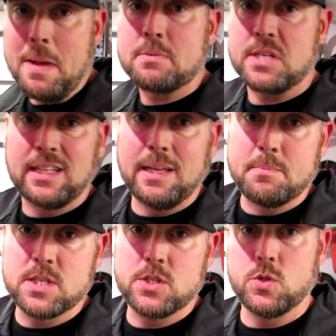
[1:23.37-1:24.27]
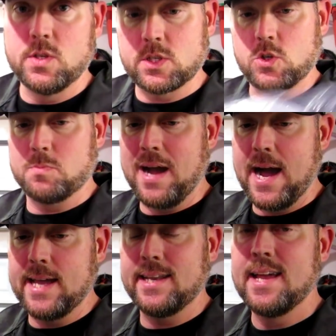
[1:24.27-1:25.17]
actually clips into. This goes
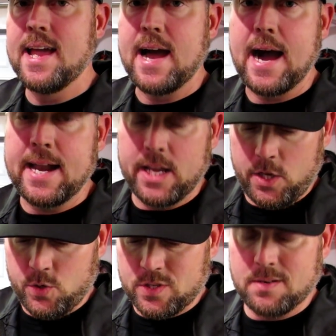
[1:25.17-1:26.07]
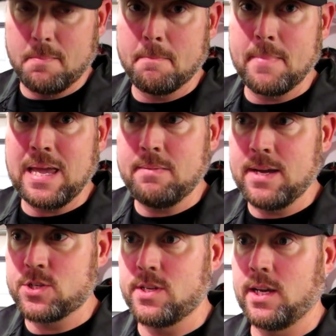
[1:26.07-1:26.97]
behind it. I didn't use it.
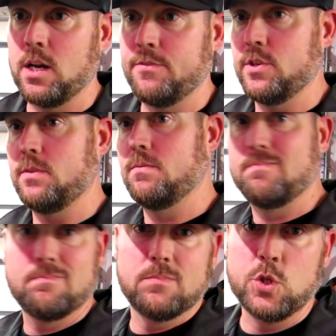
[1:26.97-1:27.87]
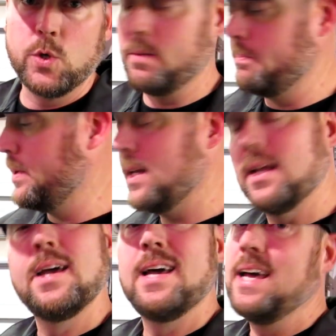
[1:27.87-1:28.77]
Maybe I should take off and do it. But
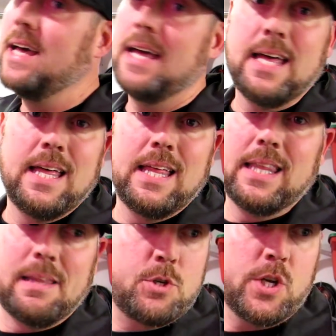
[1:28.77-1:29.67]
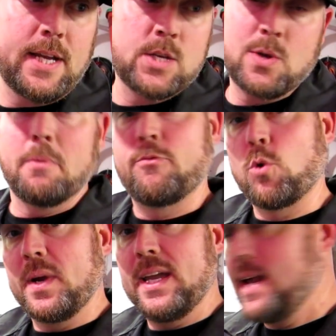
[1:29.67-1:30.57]
let me show you guys right before we get